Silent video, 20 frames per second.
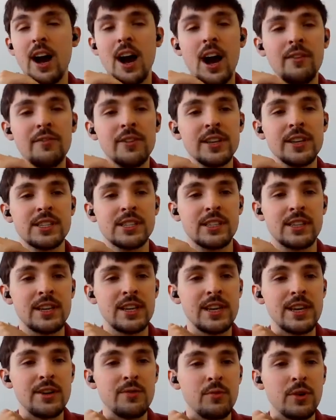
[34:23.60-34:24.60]

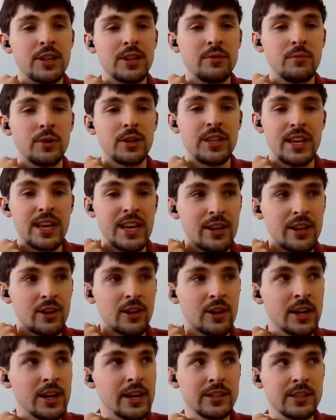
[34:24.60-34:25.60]
Obviously, with
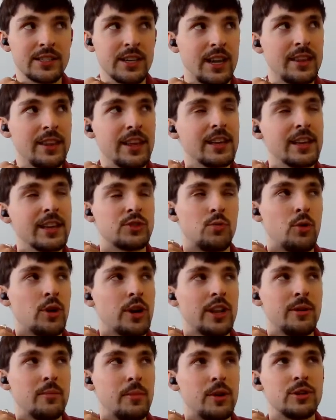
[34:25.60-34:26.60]
e-learning, because I think it's
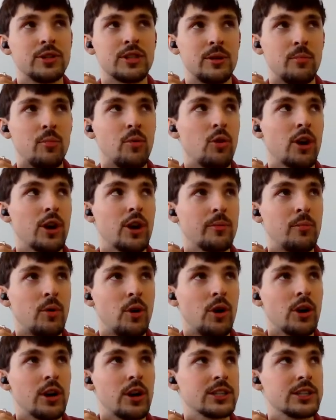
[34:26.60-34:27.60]
one of the most important
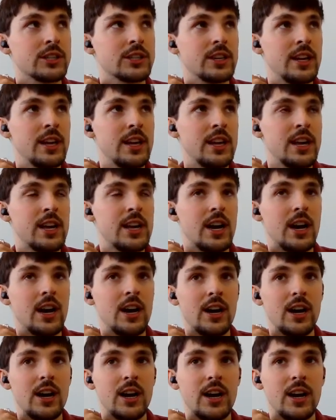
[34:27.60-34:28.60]
parts.
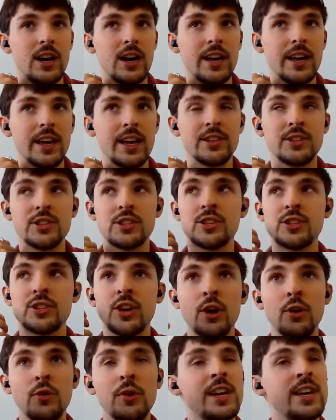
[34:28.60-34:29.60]
It's
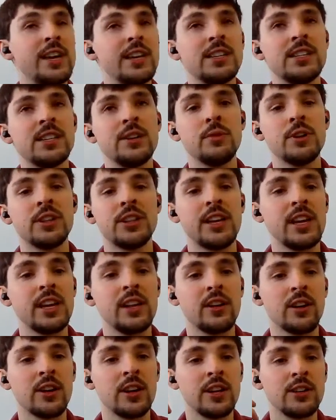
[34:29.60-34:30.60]
so easy with
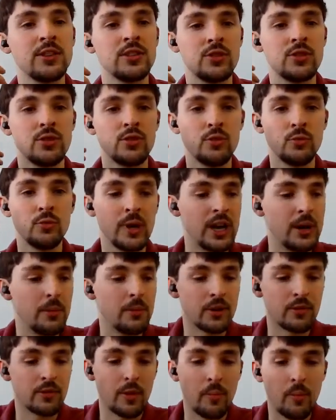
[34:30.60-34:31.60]
e-learning to be
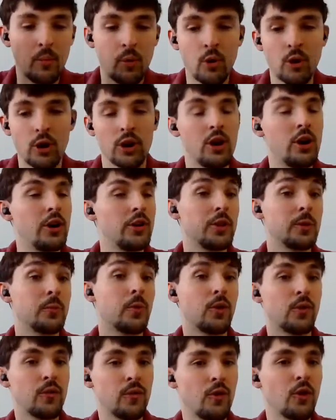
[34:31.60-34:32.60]
able to report on the
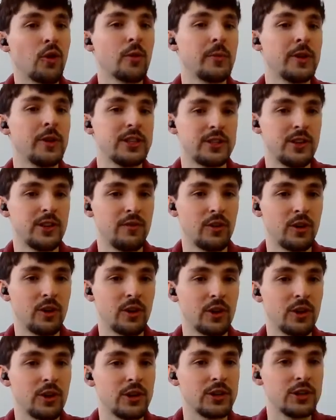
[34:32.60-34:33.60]
performance of
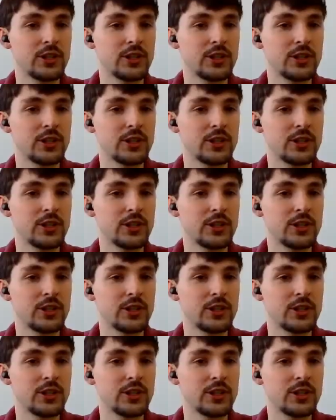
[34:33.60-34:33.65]
learners.